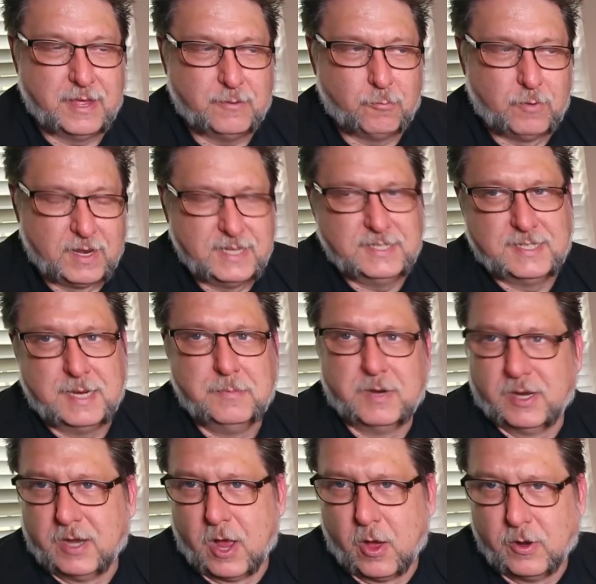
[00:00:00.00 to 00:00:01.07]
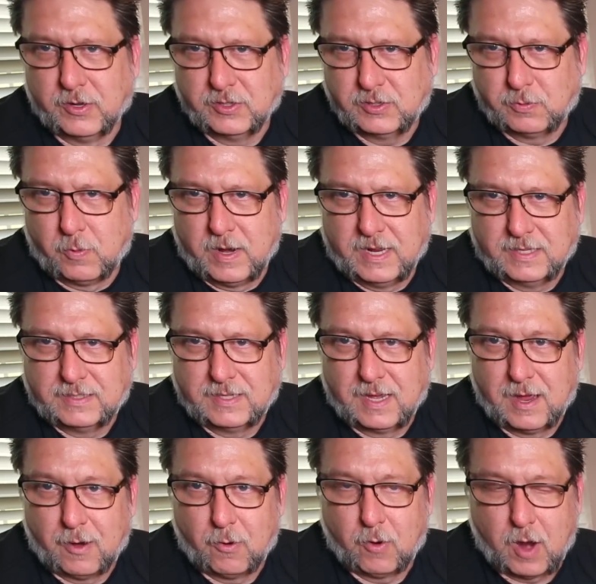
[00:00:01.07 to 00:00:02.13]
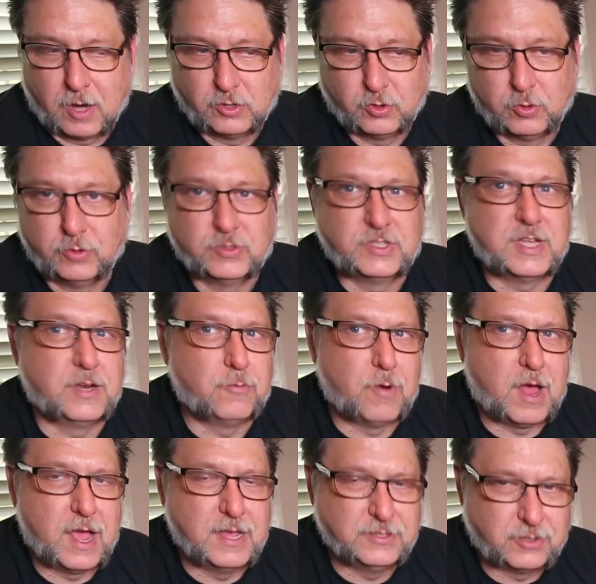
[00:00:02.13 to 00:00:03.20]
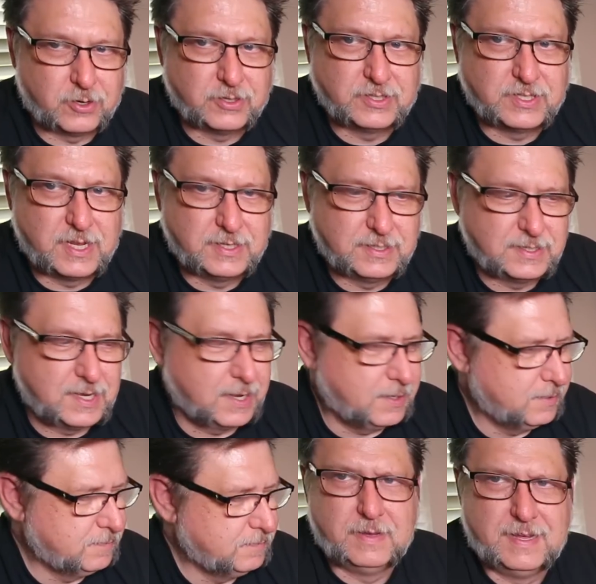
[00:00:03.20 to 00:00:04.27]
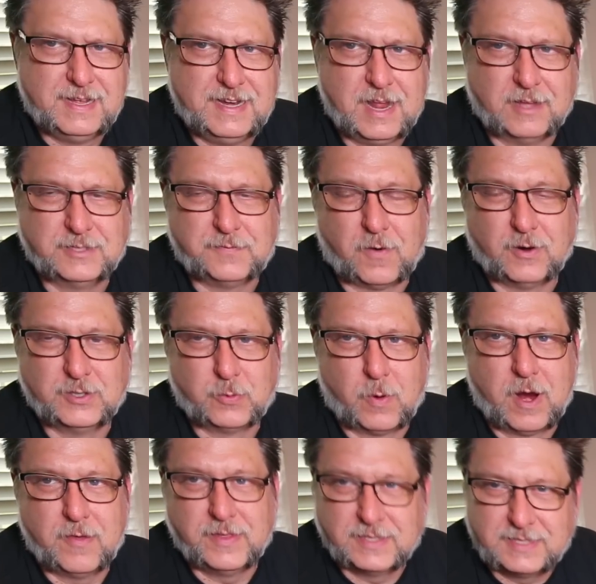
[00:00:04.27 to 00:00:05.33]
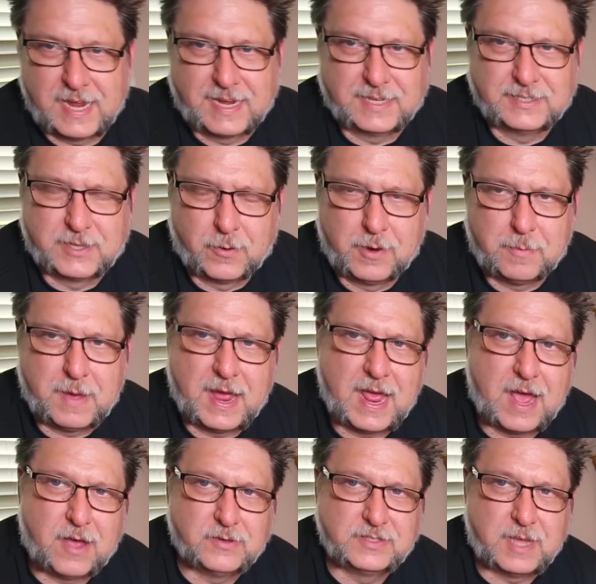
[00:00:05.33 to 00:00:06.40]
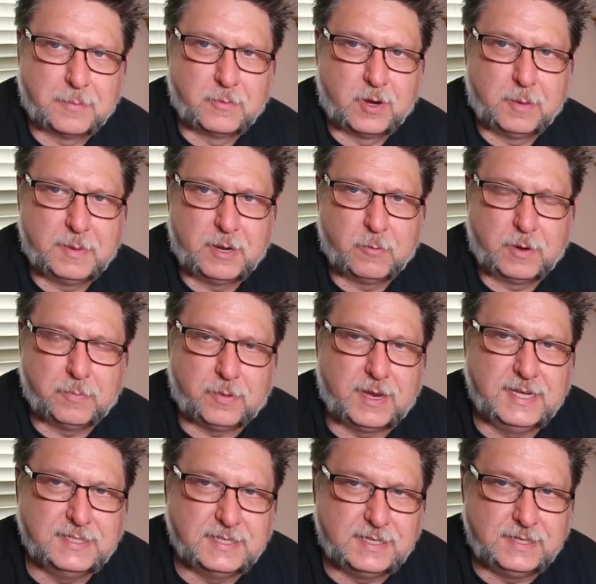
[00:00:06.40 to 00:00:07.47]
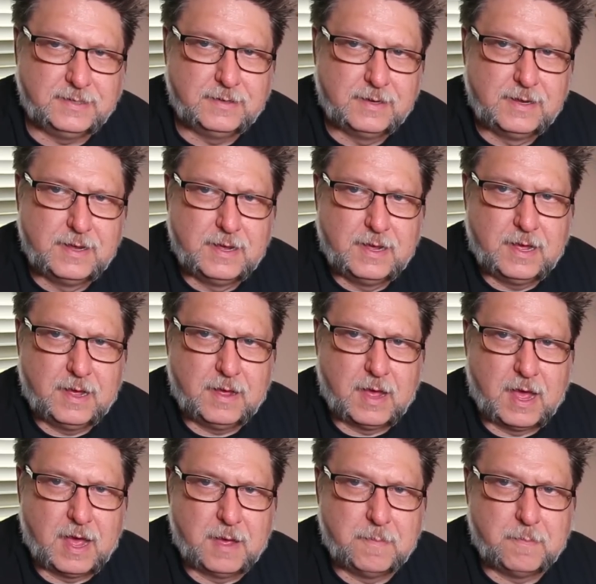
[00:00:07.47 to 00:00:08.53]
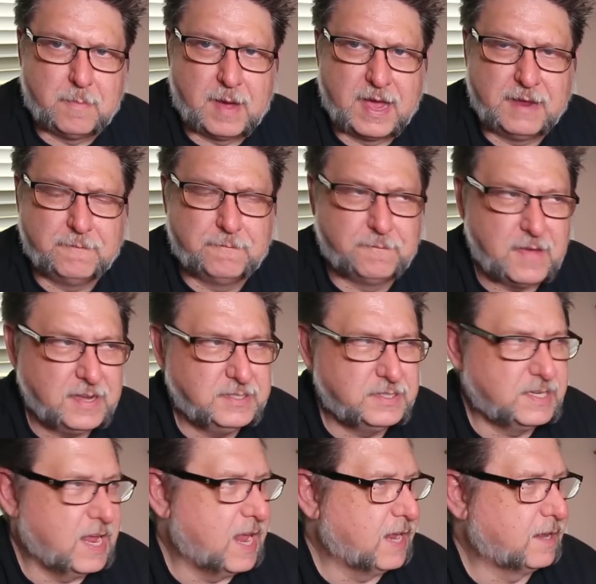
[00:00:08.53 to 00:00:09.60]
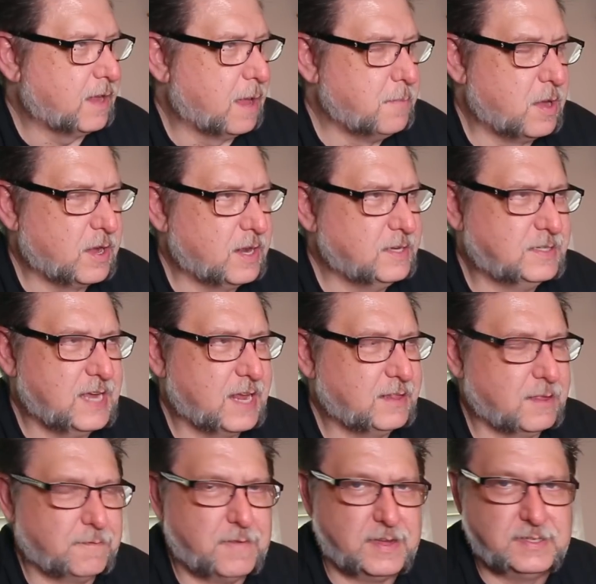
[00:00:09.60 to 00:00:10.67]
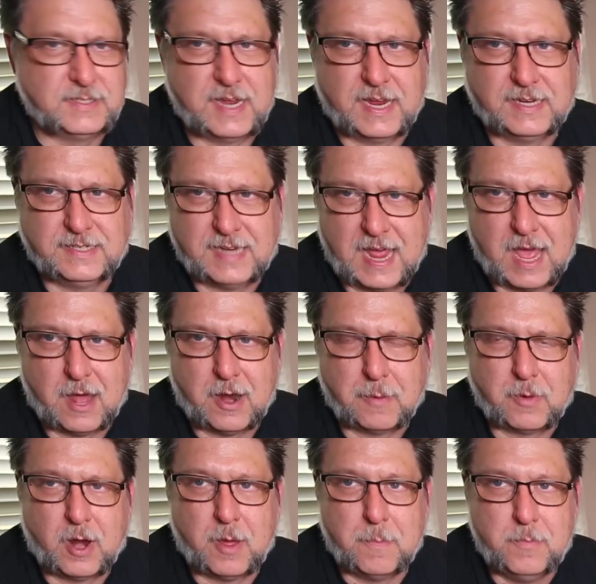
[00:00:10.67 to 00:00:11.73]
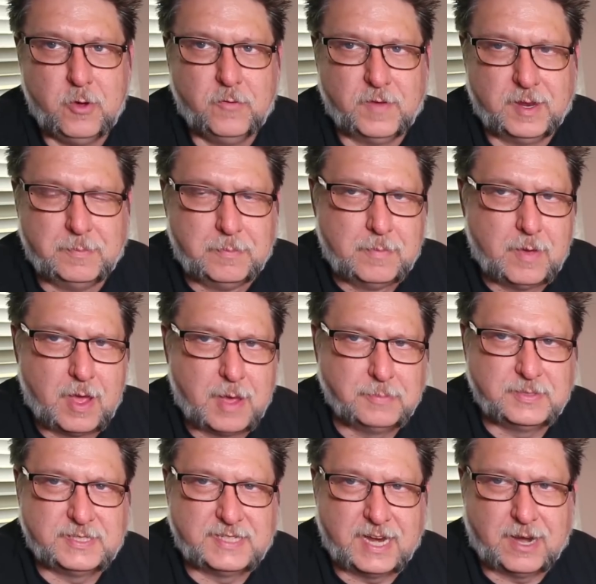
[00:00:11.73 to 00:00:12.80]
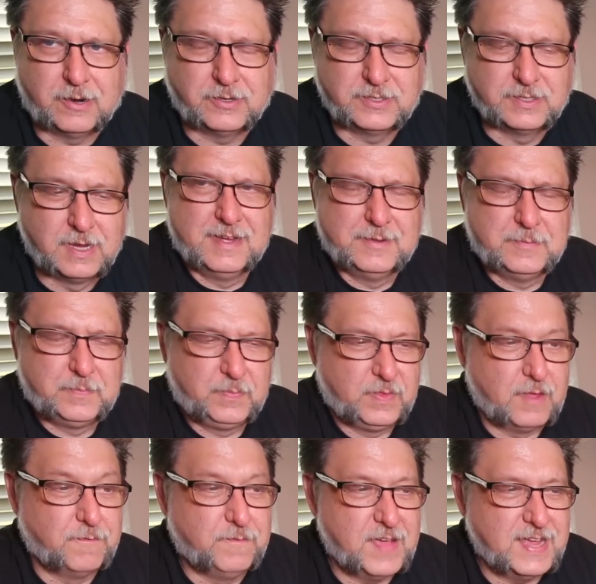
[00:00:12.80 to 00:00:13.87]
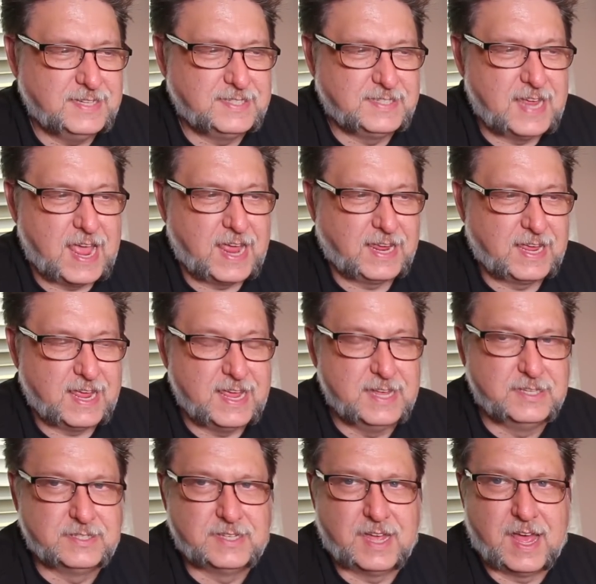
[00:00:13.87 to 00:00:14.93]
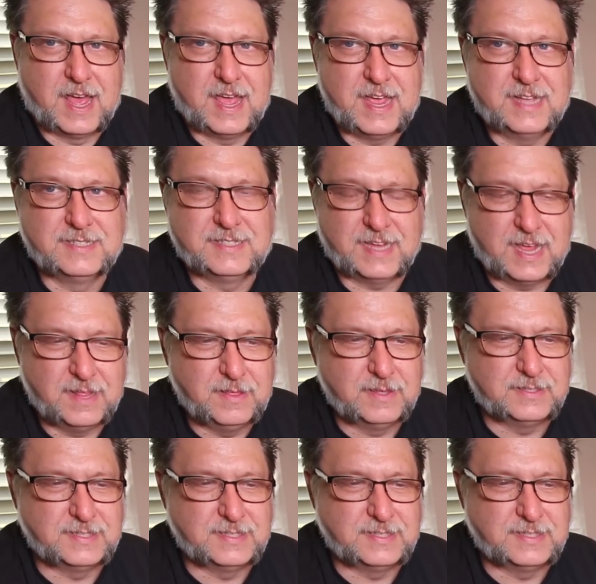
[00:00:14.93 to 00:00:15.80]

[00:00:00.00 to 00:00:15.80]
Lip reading: really seem to notice when it's a true sunrise or a sunset. Now, as far as where this tank is going in my house, I'm going to be replacing my face tank. I'm not going to take the face tank down. I'm going to move it upstairs. The face tank is it's in the